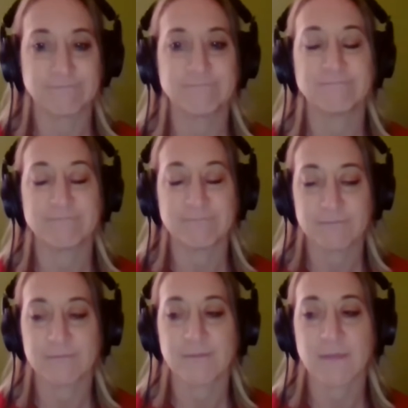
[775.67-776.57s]
So
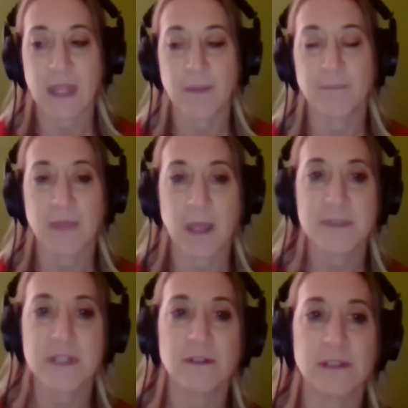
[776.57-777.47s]
that's
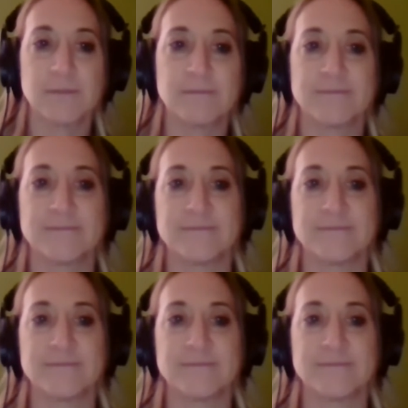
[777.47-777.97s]
probably the one for me.